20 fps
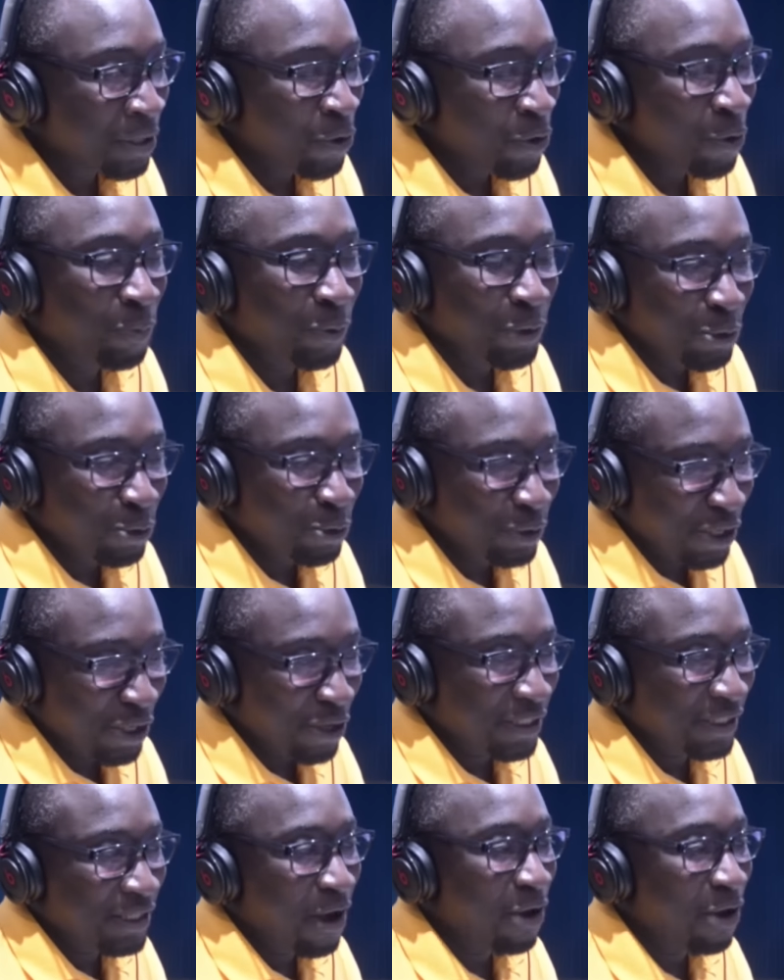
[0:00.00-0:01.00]
Who produced
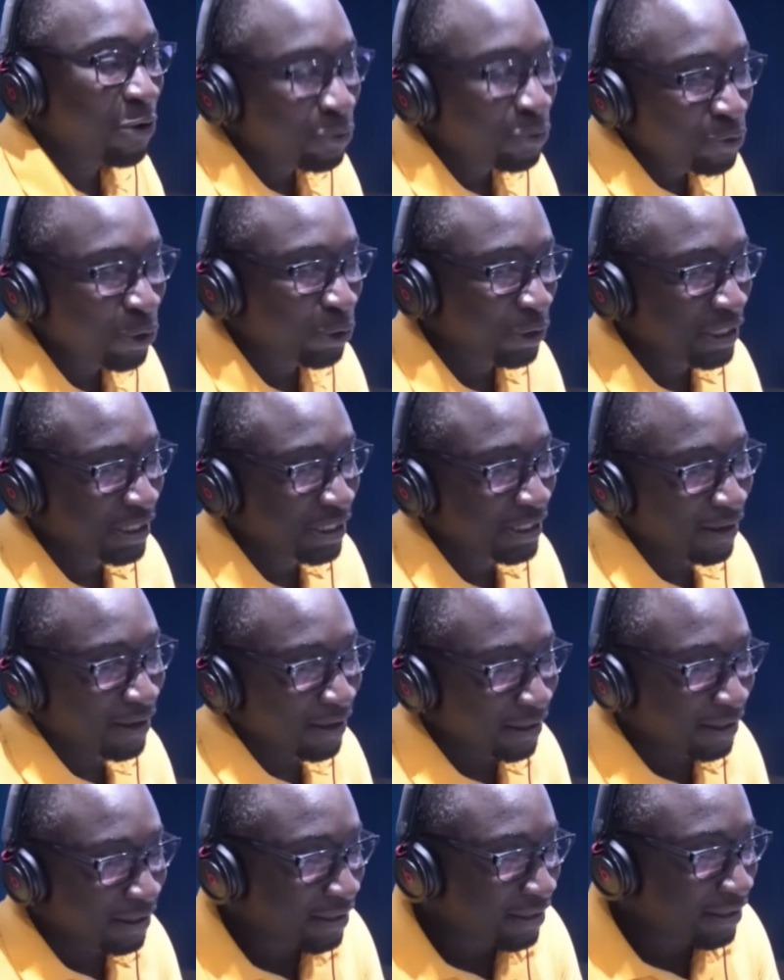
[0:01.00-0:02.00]
your song? Who wrote the
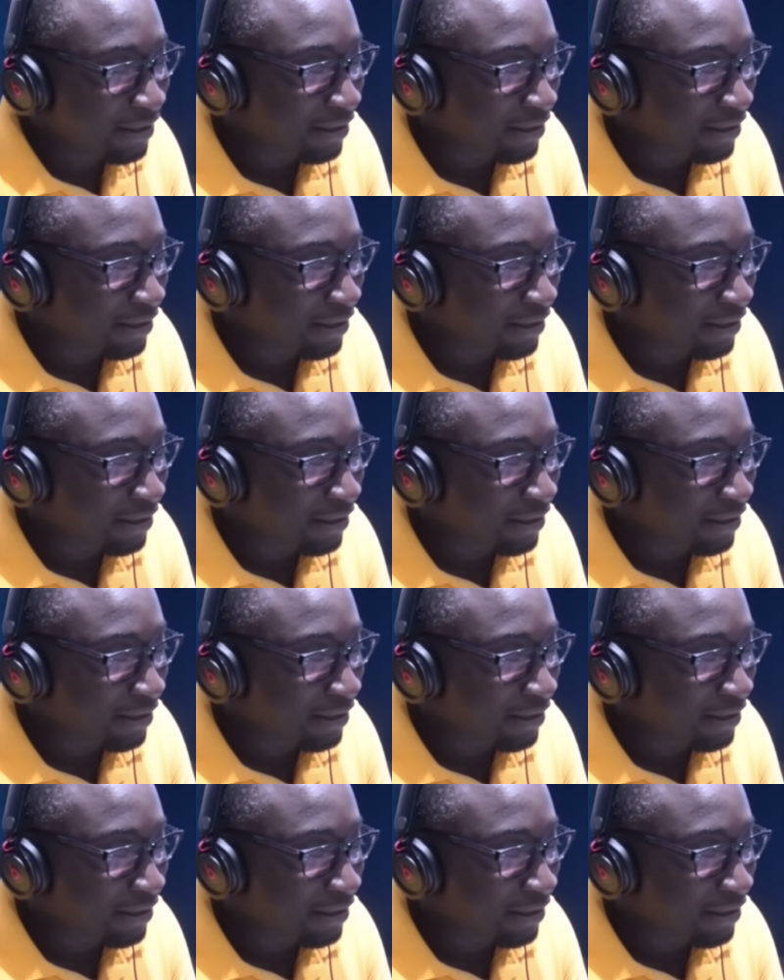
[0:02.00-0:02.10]
song?